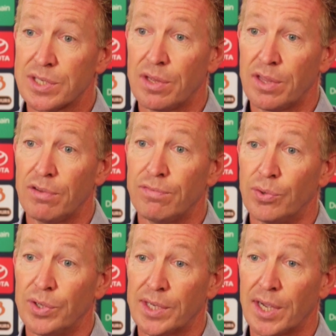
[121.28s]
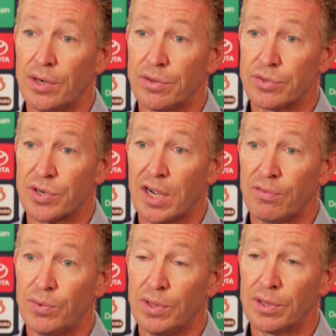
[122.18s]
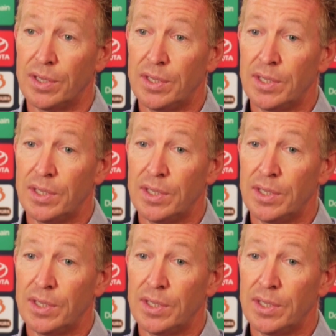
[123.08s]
so therefore you go to the draft with,